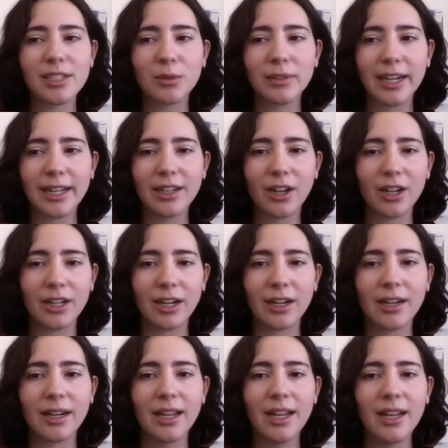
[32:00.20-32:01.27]
already on
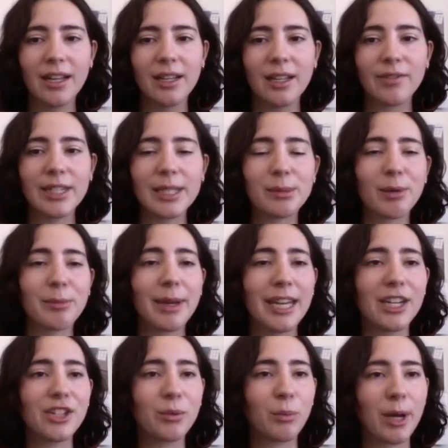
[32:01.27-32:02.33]
our Facebook
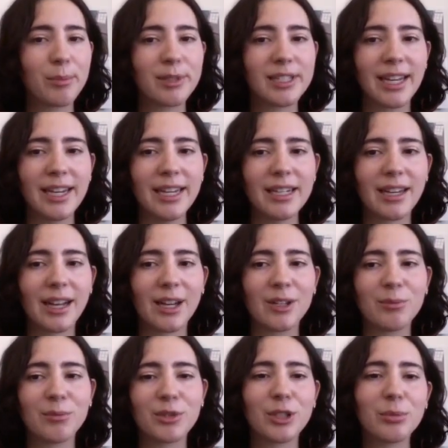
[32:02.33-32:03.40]
page and website.
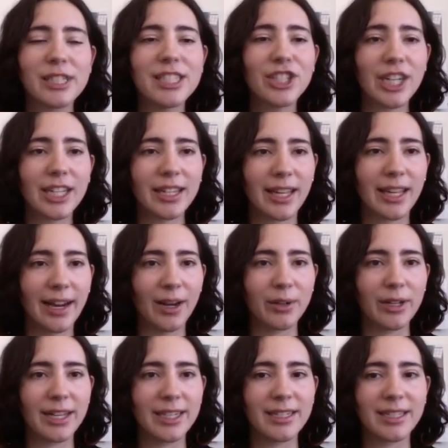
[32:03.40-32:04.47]
So please check that
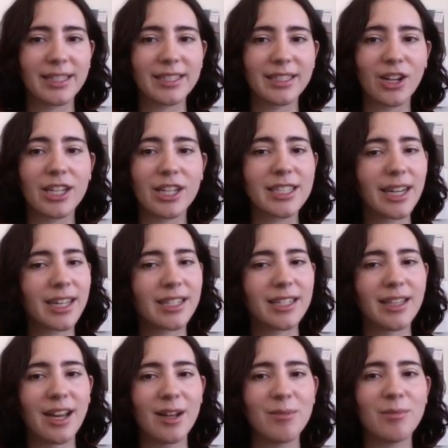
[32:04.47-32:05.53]
out and contact
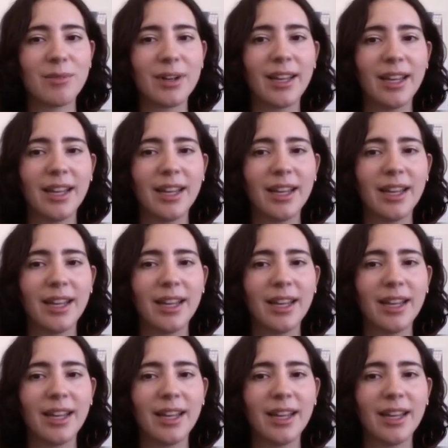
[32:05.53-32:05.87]
them.